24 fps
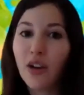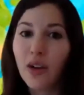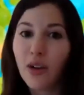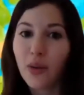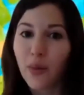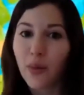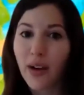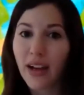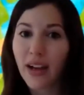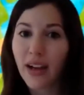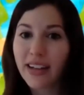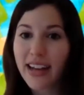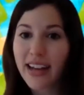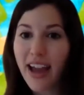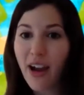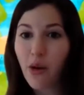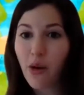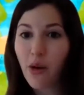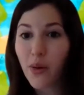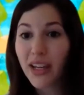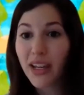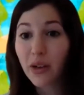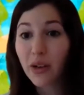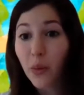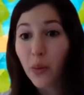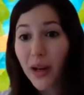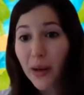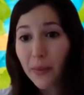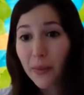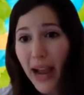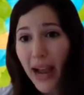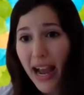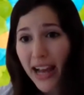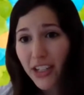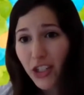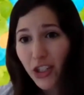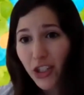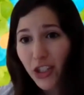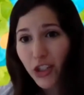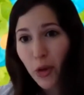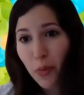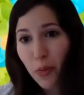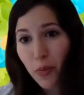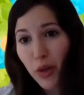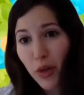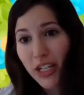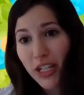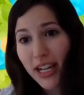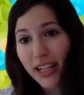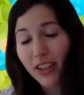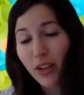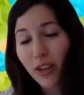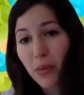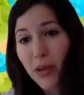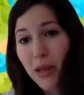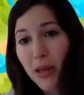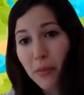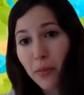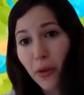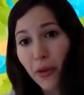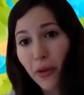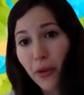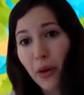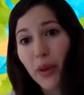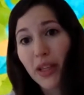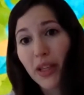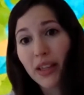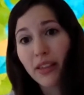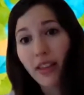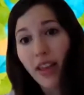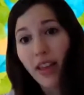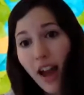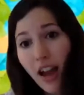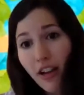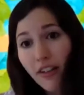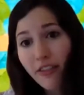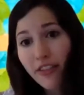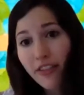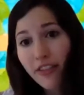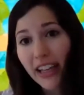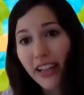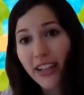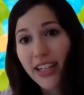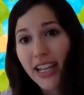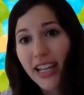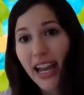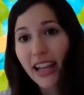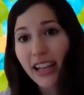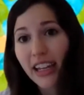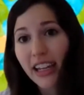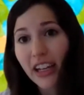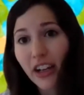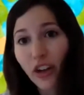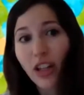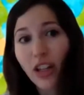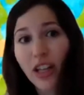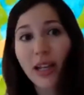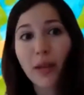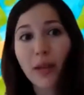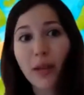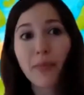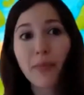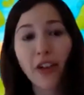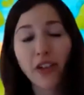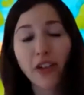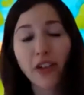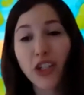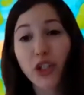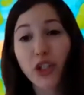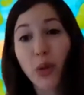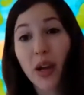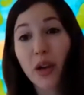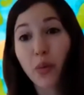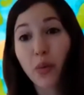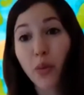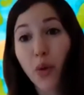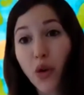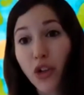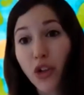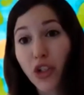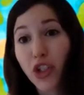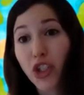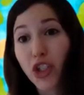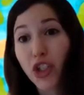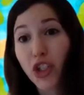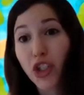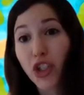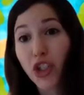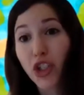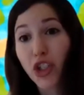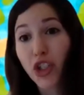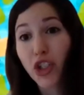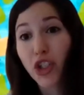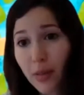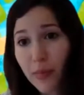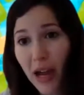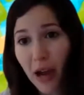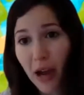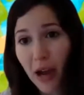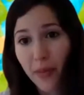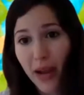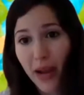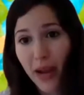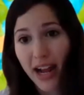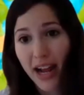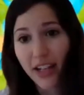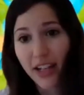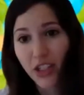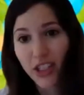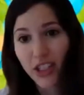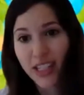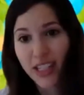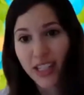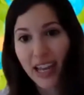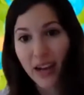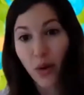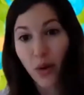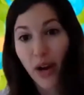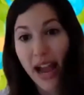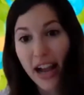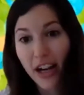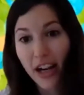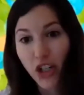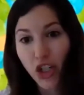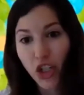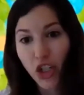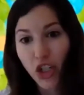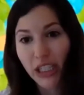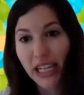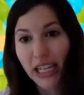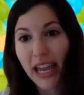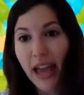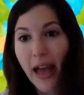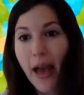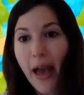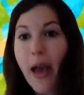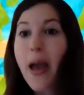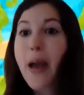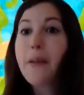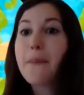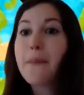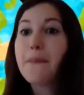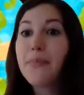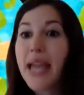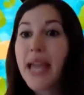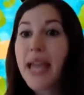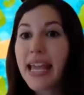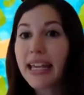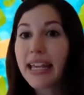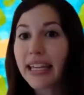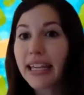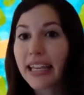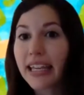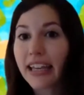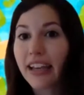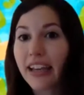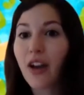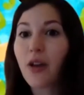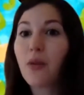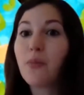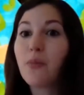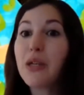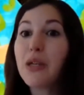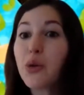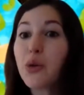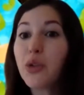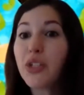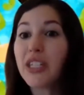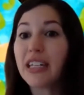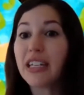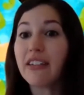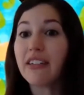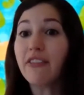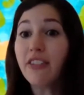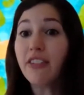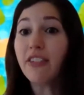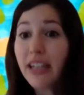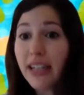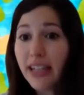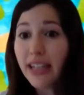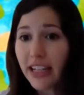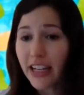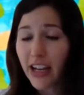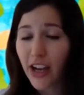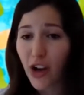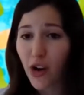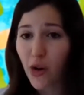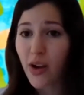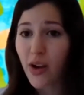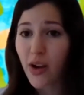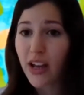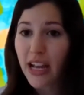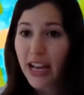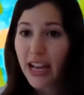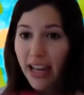Right now, we can wear masks to protect the people that we love, and I care a lot about this, so I wrote a song about masks, and we're actually making a music video.